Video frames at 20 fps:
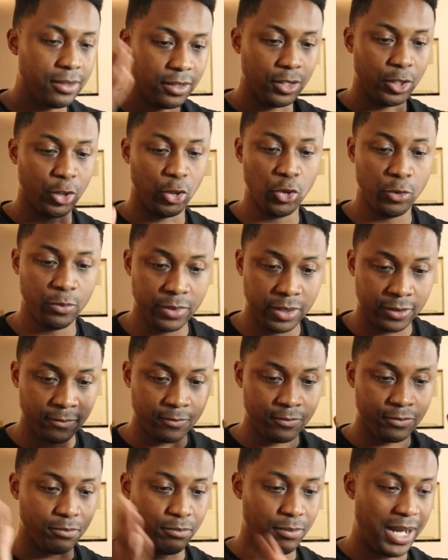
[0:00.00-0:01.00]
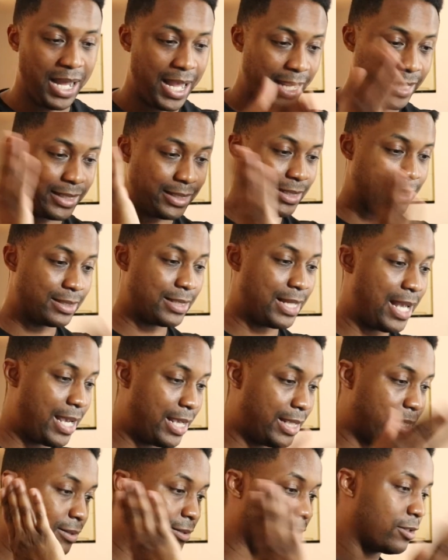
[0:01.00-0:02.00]

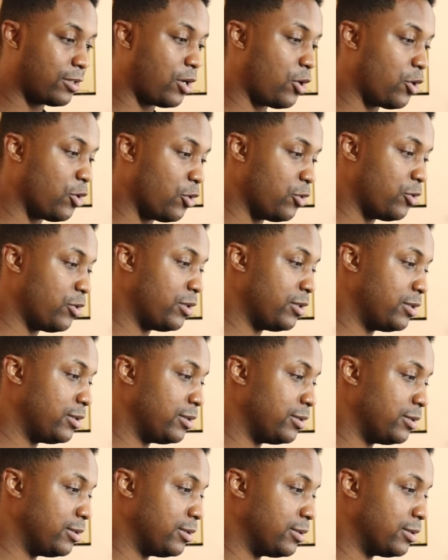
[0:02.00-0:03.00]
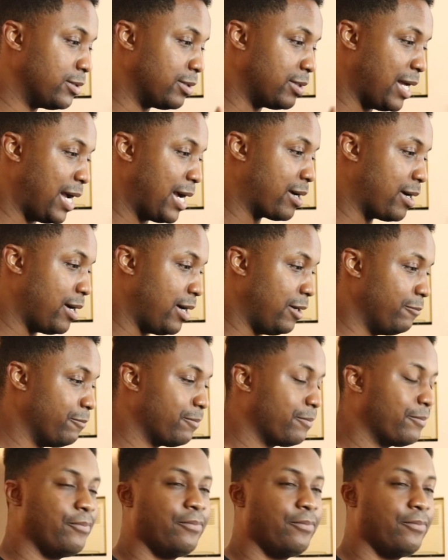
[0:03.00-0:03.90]
Humanbydesignco.com.